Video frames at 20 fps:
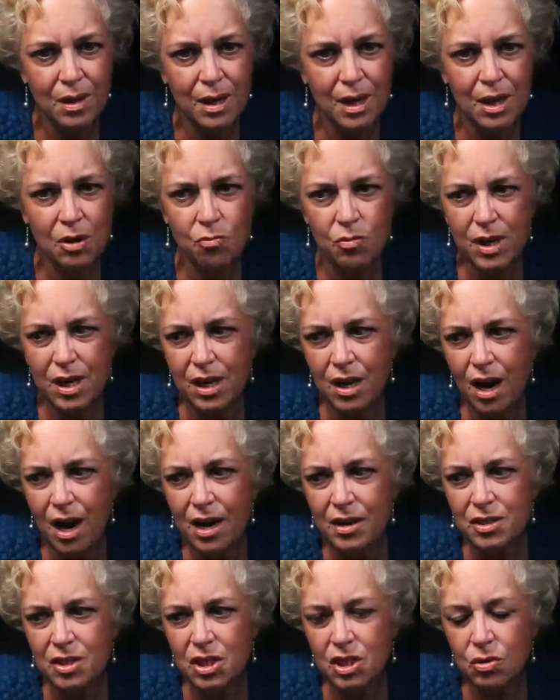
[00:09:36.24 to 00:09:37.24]
in
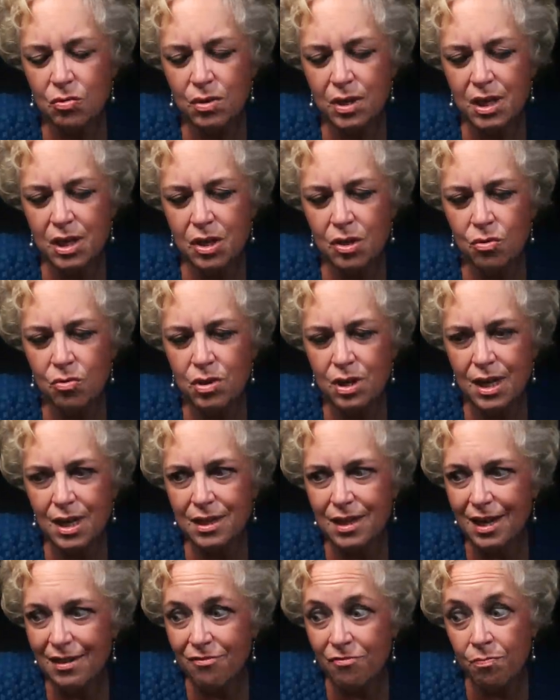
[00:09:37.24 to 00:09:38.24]
regards to a
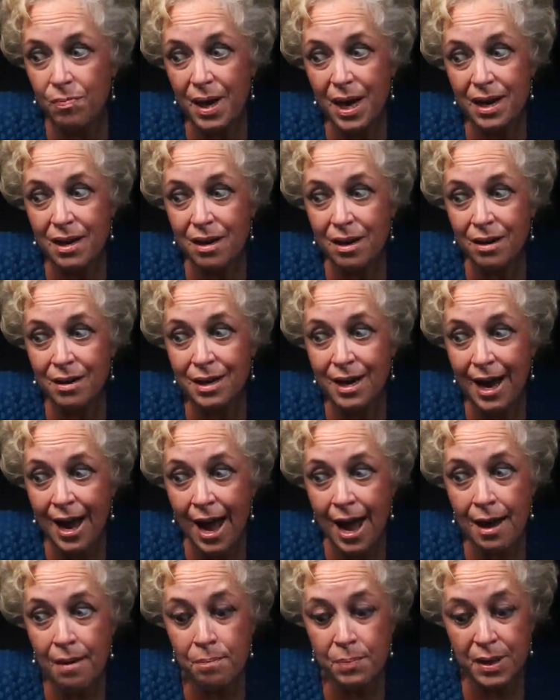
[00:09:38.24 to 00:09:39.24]
union. They've been
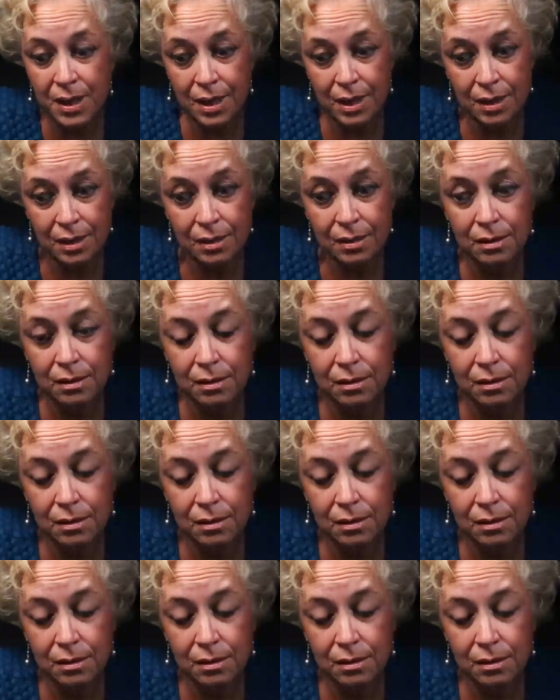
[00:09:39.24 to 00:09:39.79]
unhappy,